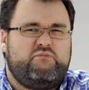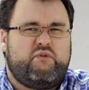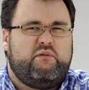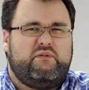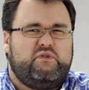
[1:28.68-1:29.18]

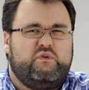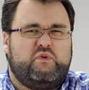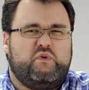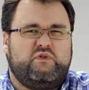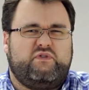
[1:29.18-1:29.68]
Probably too
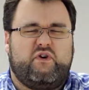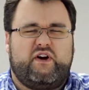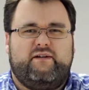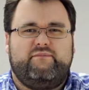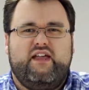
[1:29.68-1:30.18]
cool for
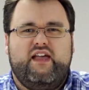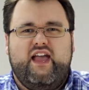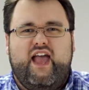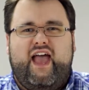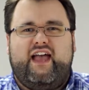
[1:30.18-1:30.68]
you.
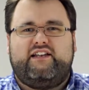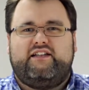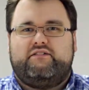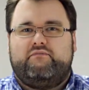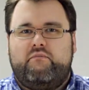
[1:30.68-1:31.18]

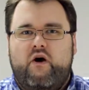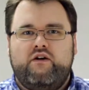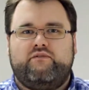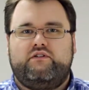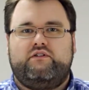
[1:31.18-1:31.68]
And
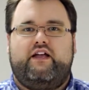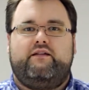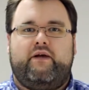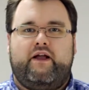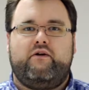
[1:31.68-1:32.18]
Marvel
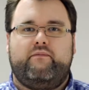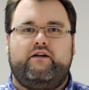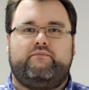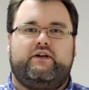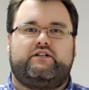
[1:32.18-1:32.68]
and
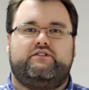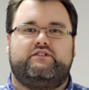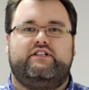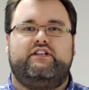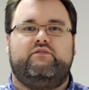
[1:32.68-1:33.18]
Paramount
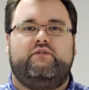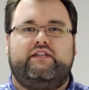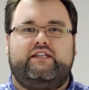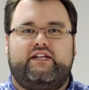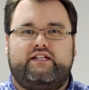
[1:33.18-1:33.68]
Pictures didn't
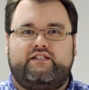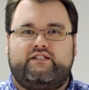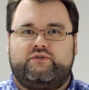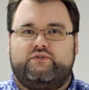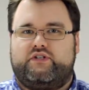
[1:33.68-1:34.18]
really think that
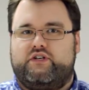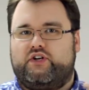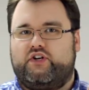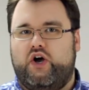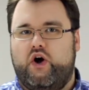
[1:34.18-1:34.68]
this was going
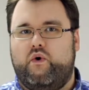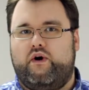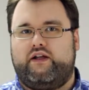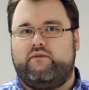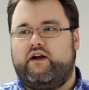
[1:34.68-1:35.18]
to go
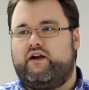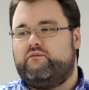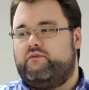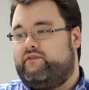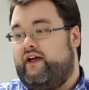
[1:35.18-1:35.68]
anywhere.
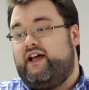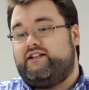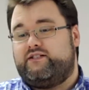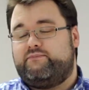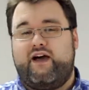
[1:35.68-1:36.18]
We've
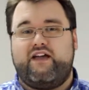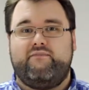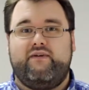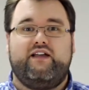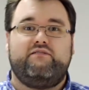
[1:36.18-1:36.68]
had
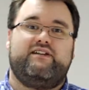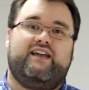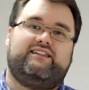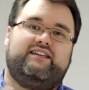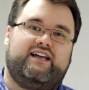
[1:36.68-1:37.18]
Spider-Man, we
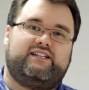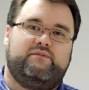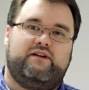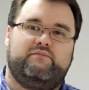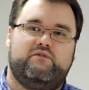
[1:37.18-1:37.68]
had the
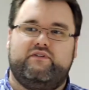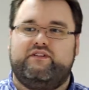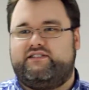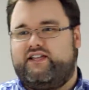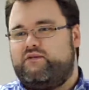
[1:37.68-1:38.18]
X-Men
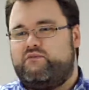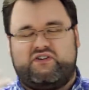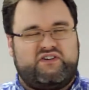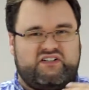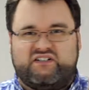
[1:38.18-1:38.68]
movies. They
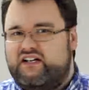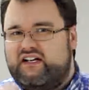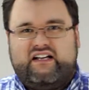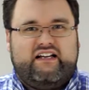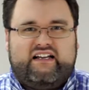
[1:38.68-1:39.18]
were
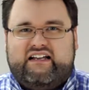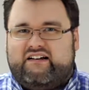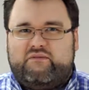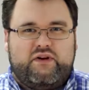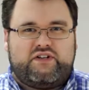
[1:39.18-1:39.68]

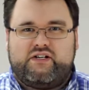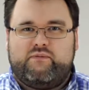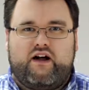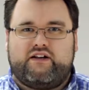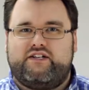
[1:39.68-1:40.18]

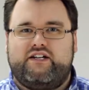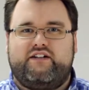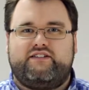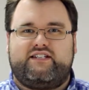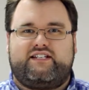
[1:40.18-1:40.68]
wishy-washy
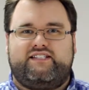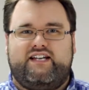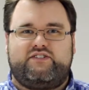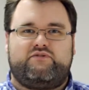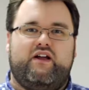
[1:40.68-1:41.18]
on
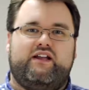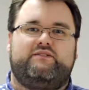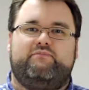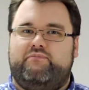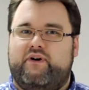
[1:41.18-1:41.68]
success rates,
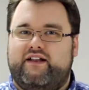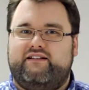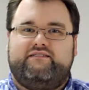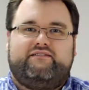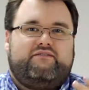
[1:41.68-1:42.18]
but
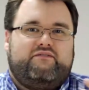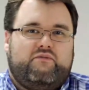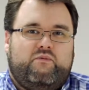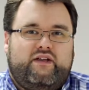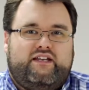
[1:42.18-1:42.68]

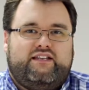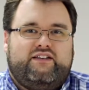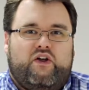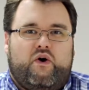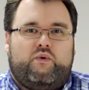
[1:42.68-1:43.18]
we
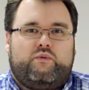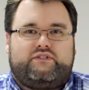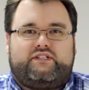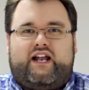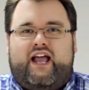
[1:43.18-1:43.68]
didn't know what
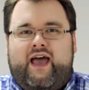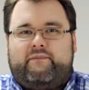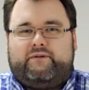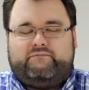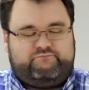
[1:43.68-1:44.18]
was going to
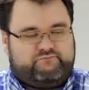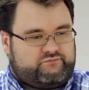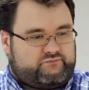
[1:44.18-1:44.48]
happen.